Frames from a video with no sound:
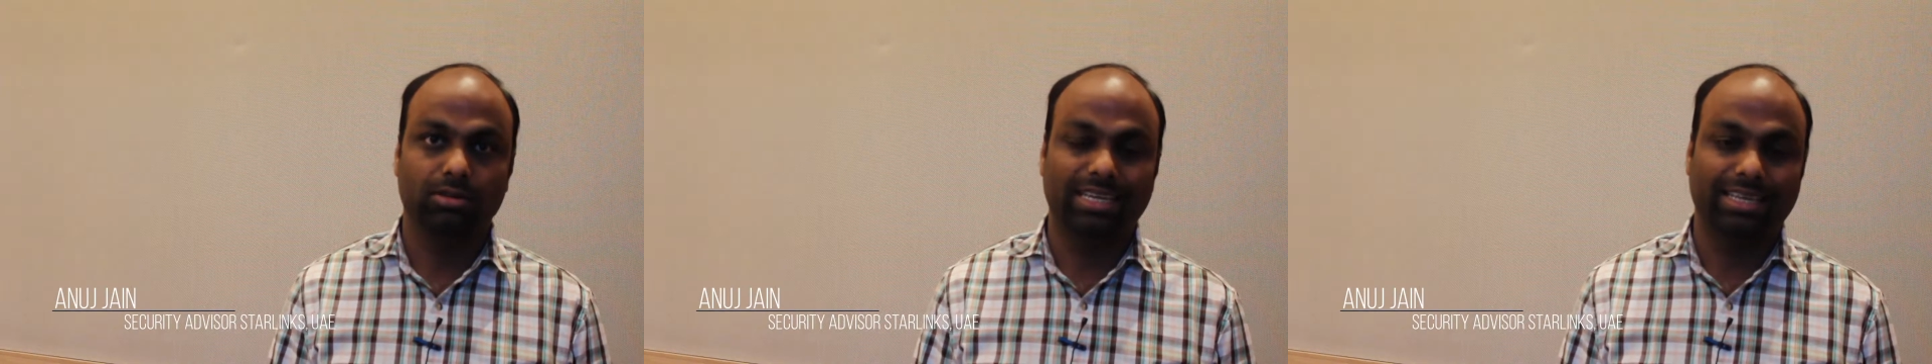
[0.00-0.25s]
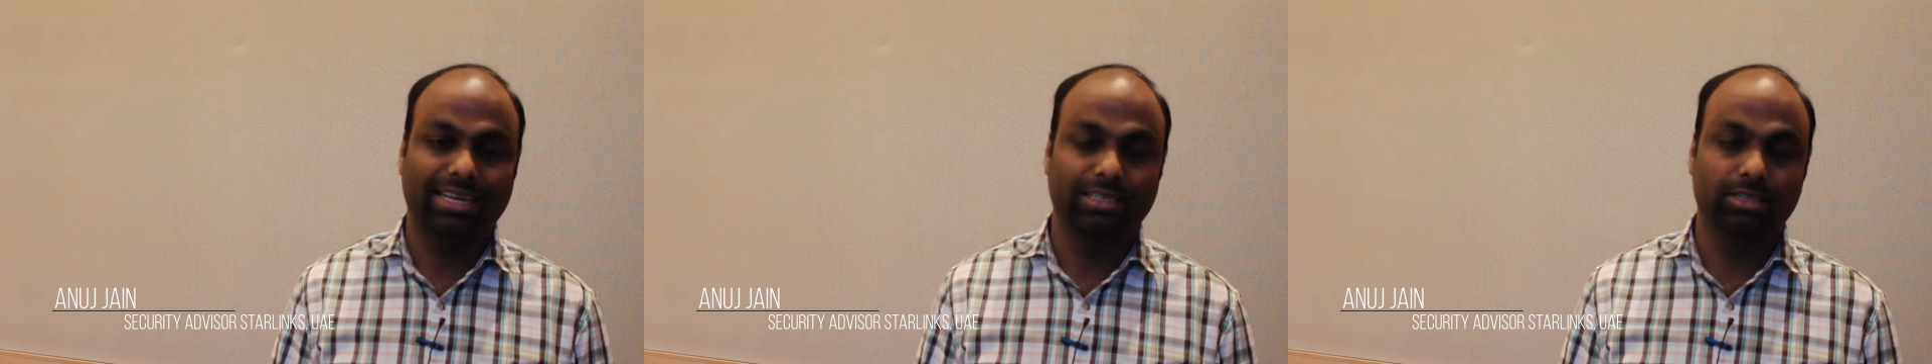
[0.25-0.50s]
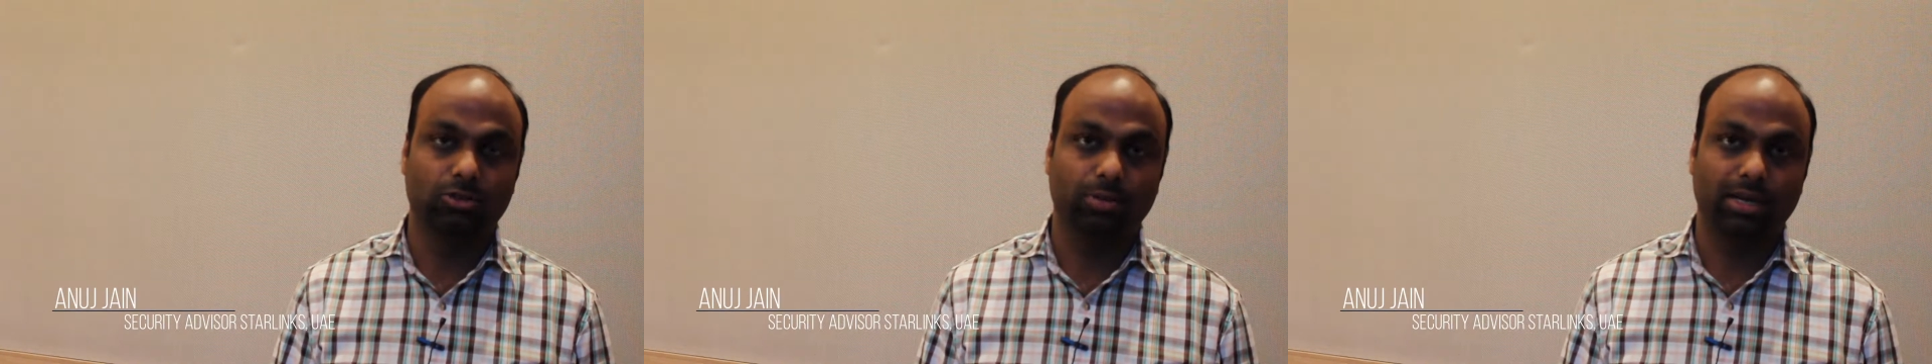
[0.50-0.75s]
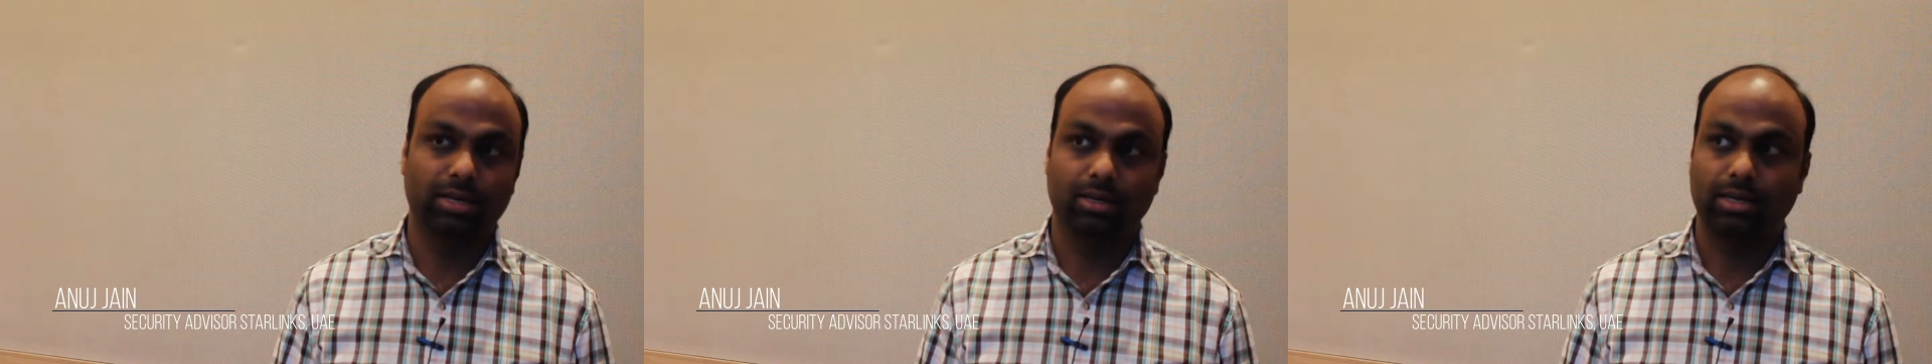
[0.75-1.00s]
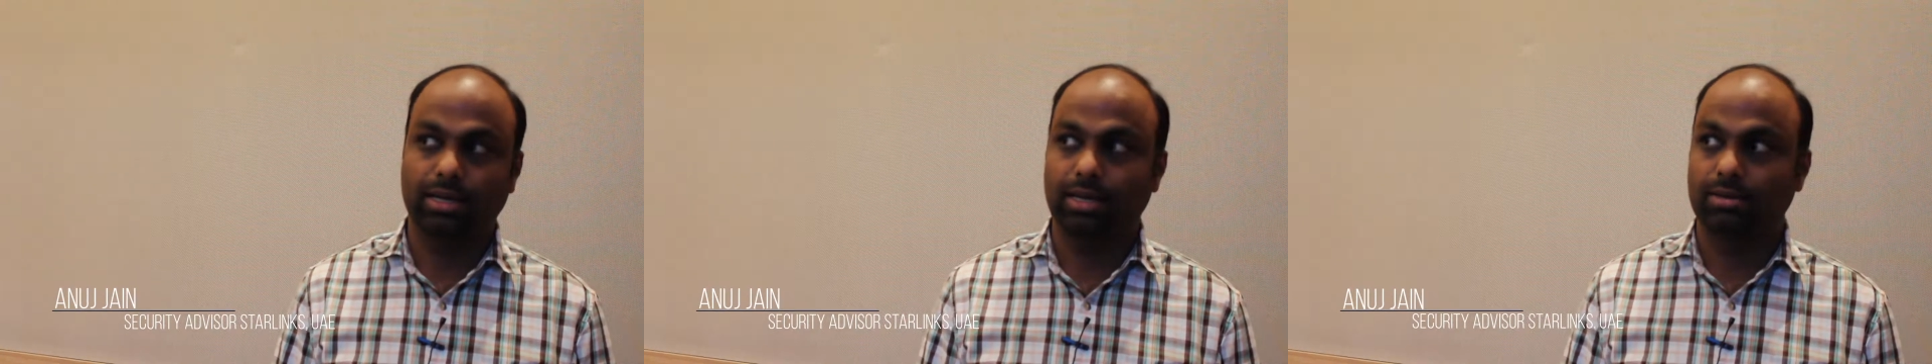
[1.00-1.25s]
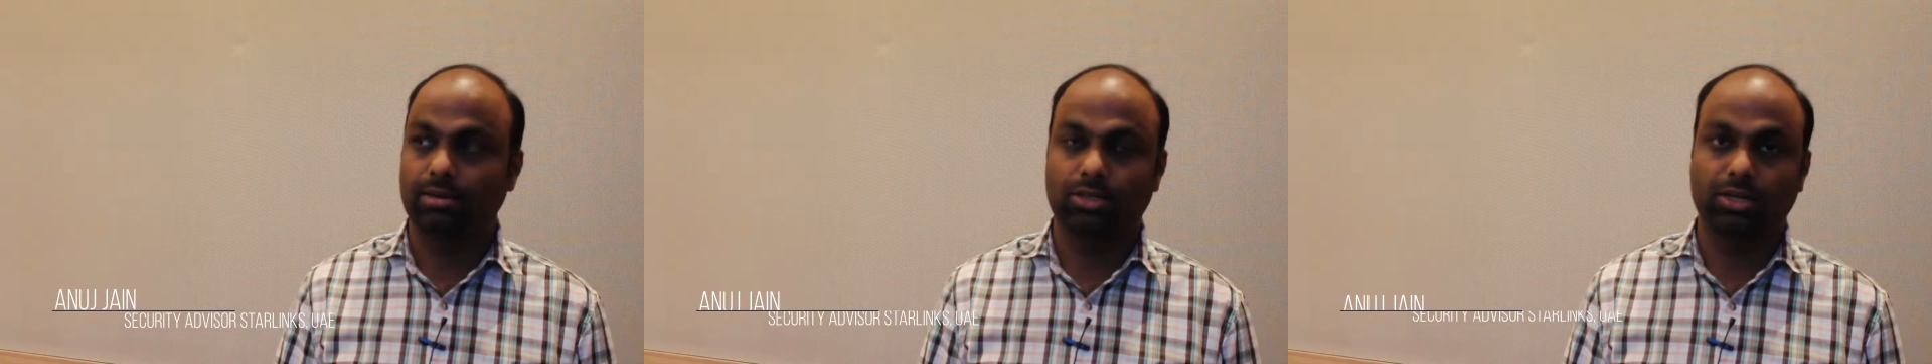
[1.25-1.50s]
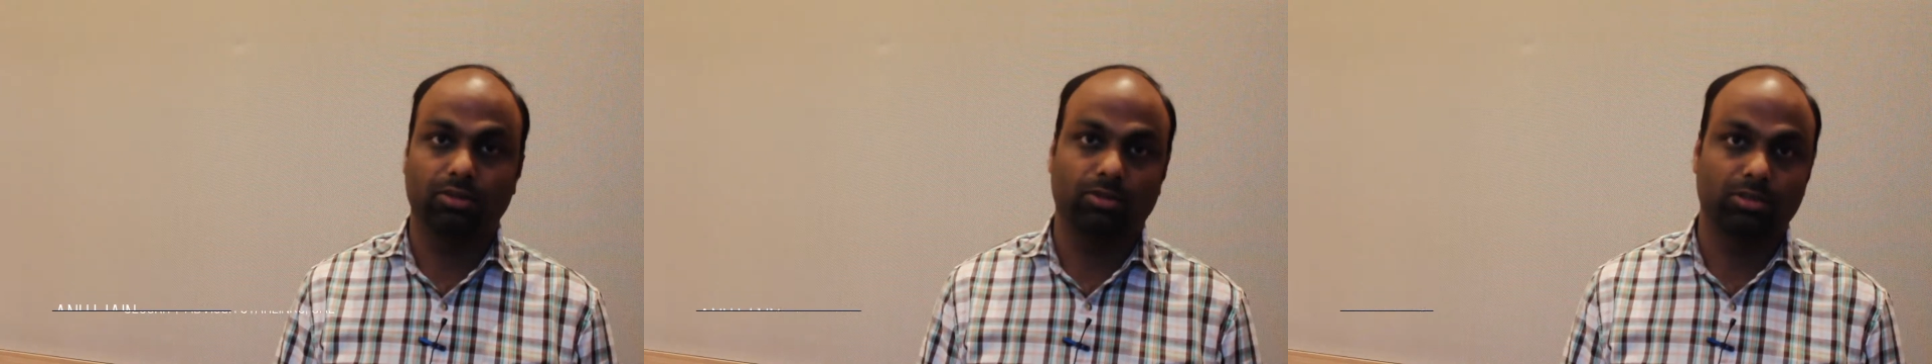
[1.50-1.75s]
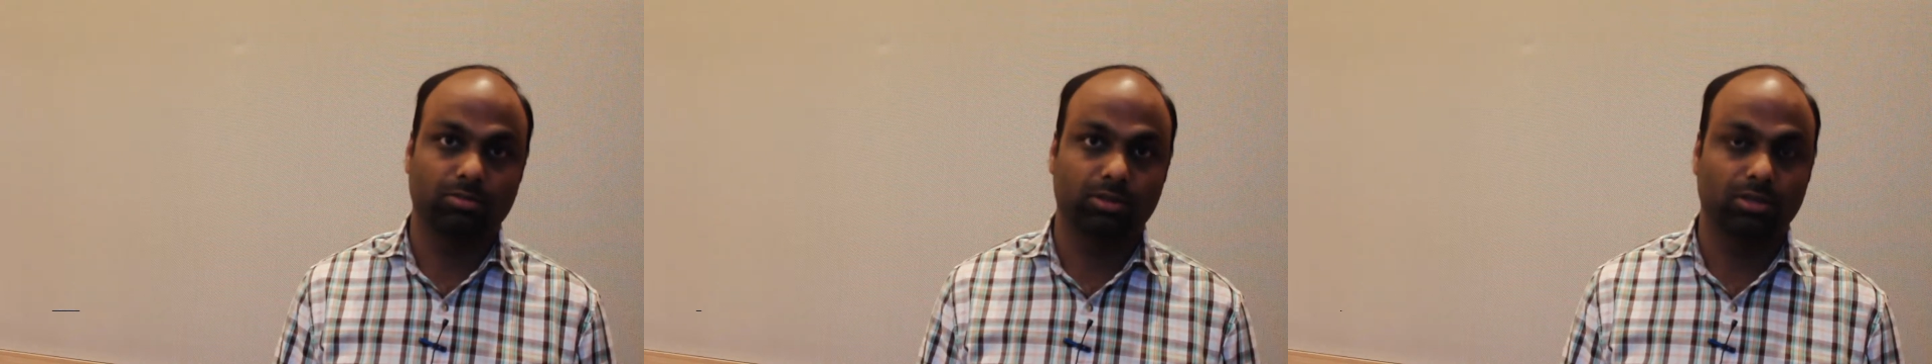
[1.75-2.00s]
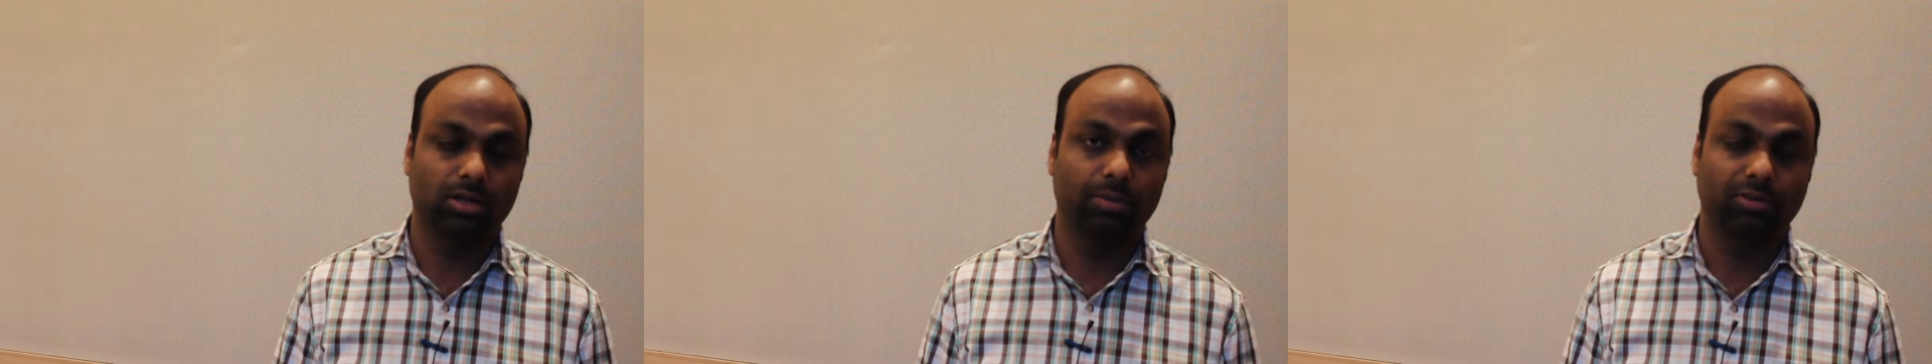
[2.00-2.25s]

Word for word: that held in Dubai and the trainer was Mr.